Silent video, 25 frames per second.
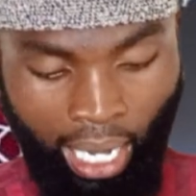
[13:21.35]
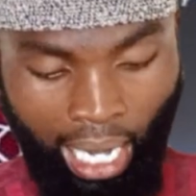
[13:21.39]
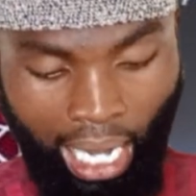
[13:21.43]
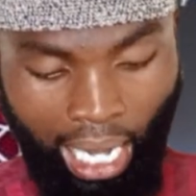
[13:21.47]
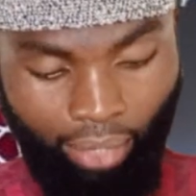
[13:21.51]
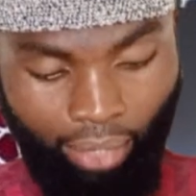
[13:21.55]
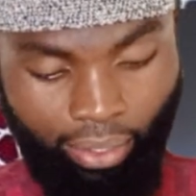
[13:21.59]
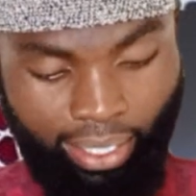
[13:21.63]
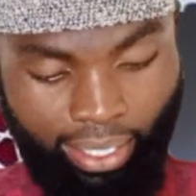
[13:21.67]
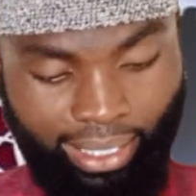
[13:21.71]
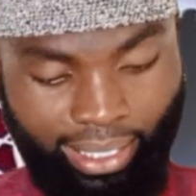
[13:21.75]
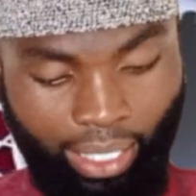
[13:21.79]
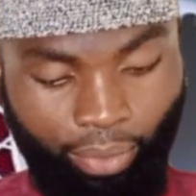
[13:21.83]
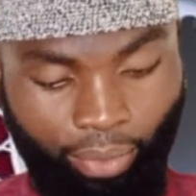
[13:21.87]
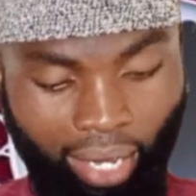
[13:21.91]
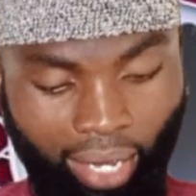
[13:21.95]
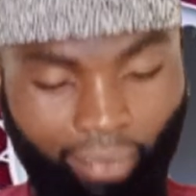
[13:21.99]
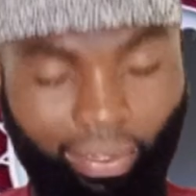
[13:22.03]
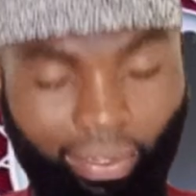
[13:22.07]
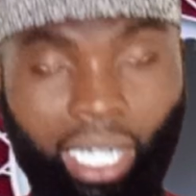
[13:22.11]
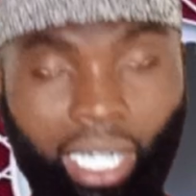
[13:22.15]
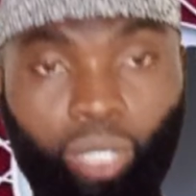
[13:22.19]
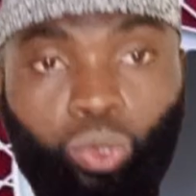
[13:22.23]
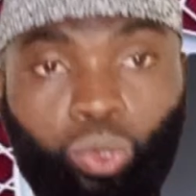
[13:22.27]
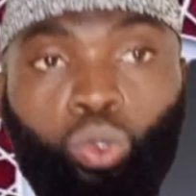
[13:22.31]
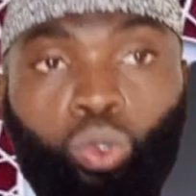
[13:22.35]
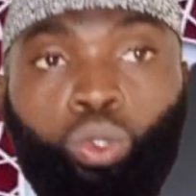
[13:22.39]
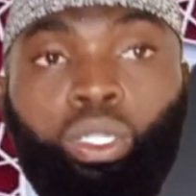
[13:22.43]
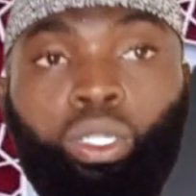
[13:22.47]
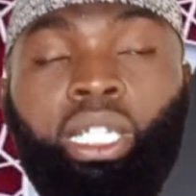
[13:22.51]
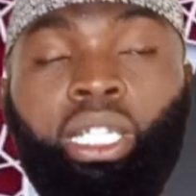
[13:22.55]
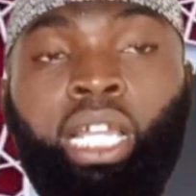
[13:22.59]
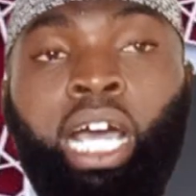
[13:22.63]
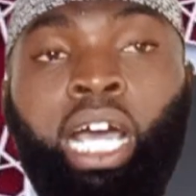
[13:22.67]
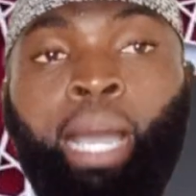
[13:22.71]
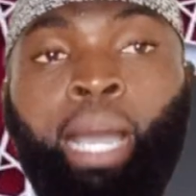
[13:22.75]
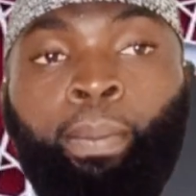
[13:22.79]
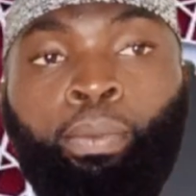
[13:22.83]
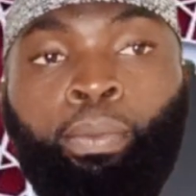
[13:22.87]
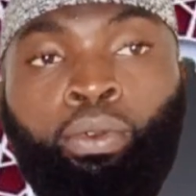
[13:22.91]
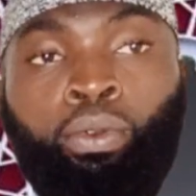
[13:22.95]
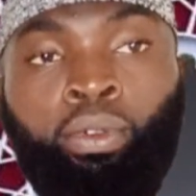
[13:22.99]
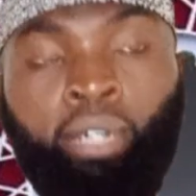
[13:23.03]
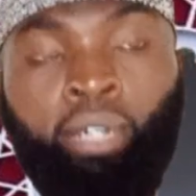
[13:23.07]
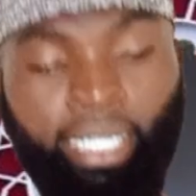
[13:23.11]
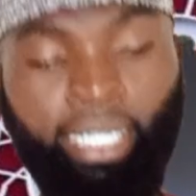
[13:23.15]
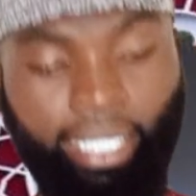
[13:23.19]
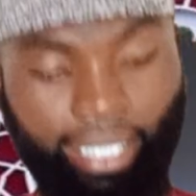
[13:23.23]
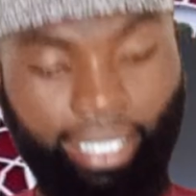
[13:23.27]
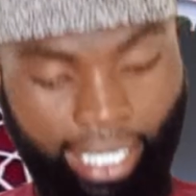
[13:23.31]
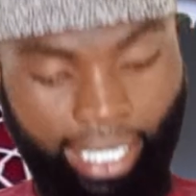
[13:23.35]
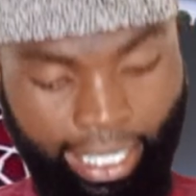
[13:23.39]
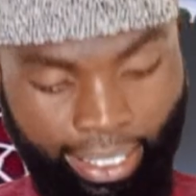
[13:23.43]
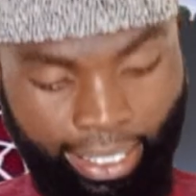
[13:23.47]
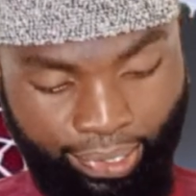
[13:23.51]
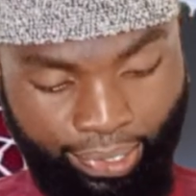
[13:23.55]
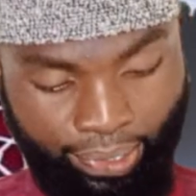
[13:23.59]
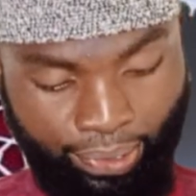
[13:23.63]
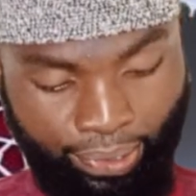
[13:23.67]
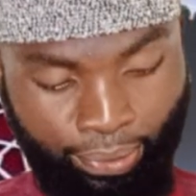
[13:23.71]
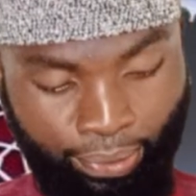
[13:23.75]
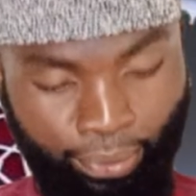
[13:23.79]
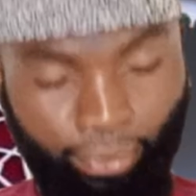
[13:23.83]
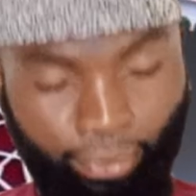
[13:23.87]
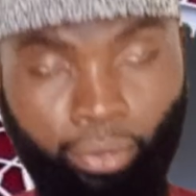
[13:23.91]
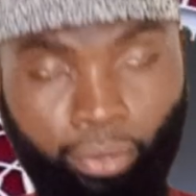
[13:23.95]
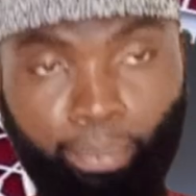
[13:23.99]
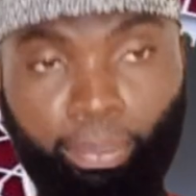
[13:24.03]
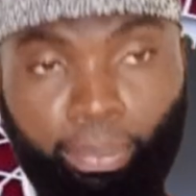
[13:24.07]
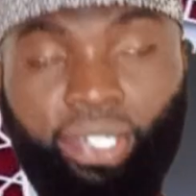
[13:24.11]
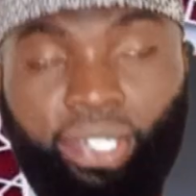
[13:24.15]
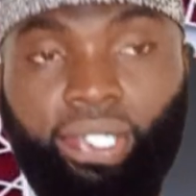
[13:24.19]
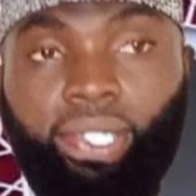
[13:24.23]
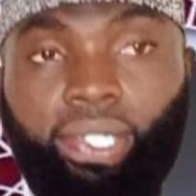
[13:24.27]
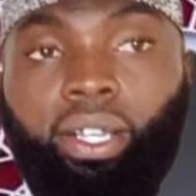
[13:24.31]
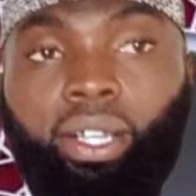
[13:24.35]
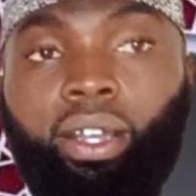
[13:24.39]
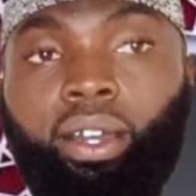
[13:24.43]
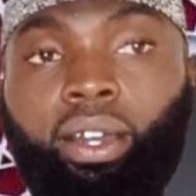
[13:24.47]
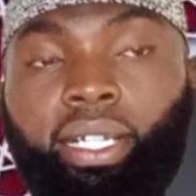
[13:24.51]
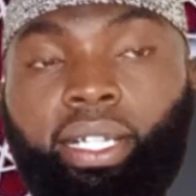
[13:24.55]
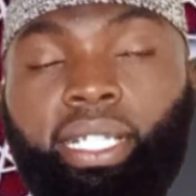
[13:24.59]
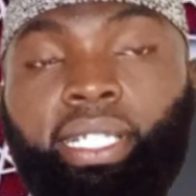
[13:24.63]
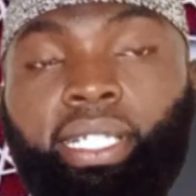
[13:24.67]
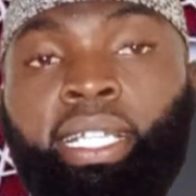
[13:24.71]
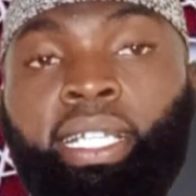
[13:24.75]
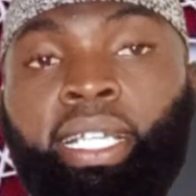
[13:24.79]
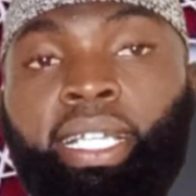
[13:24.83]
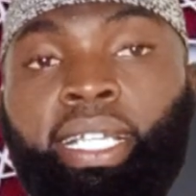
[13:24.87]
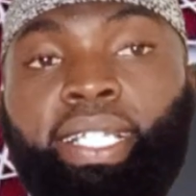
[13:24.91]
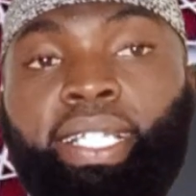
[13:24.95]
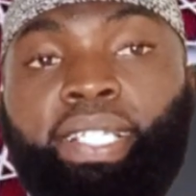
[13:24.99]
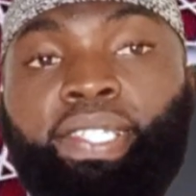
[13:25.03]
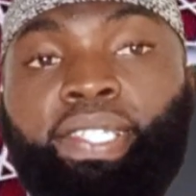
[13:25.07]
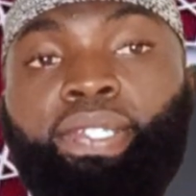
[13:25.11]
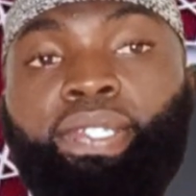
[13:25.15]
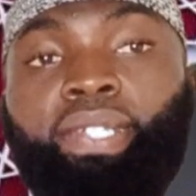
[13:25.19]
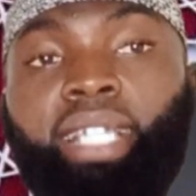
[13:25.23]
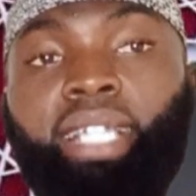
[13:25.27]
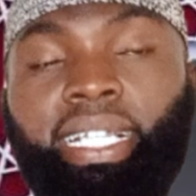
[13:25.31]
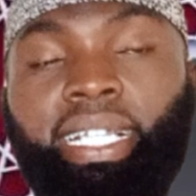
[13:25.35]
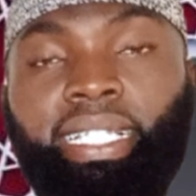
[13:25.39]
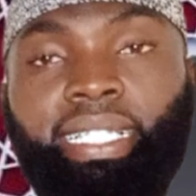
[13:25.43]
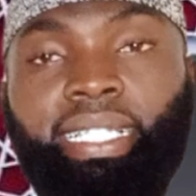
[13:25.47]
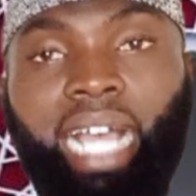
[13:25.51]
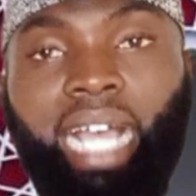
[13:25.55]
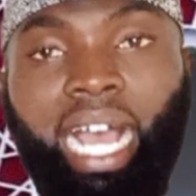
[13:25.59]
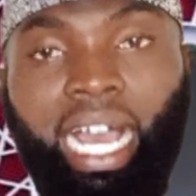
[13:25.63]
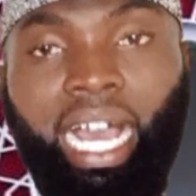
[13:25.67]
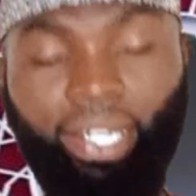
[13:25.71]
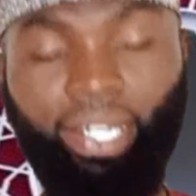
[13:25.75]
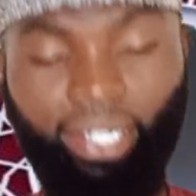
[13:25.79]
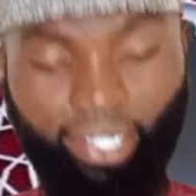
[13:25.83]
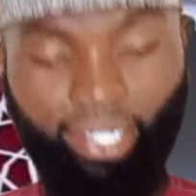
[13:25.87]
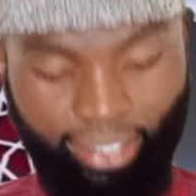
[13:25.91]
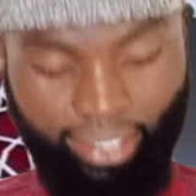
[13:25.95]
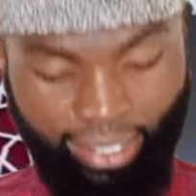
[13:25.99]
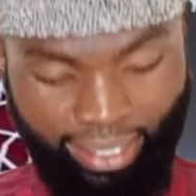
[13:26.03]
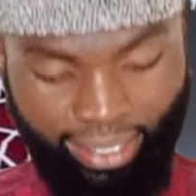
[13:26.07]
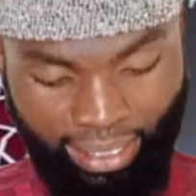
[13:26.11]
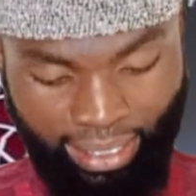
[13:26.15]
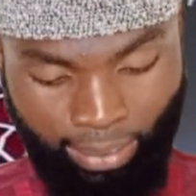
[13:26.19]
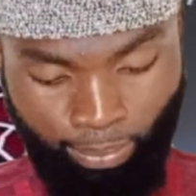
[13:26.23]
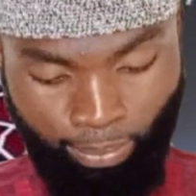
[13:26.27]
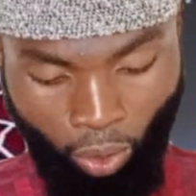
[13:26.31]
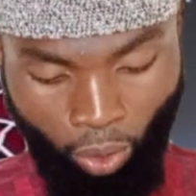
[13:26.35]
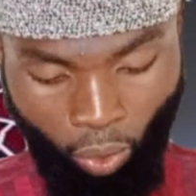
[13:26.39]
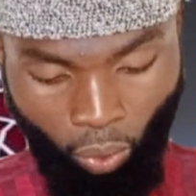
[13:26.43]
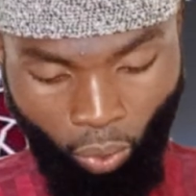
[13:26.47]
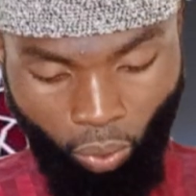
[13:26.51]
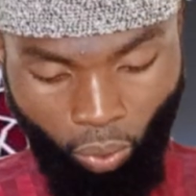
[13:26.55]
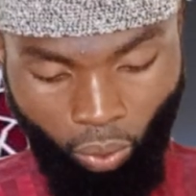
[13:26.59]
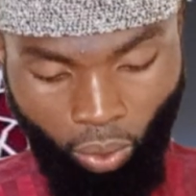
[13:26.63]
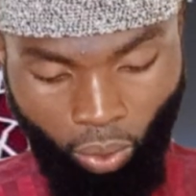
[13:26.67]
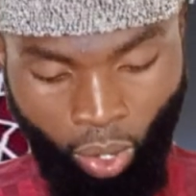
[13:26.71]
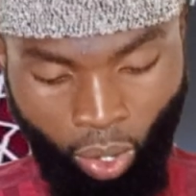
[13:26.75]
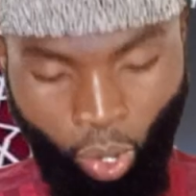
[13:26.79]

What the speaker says: And on this side we have at-tullabu laysu bi sigarin. The students are not small.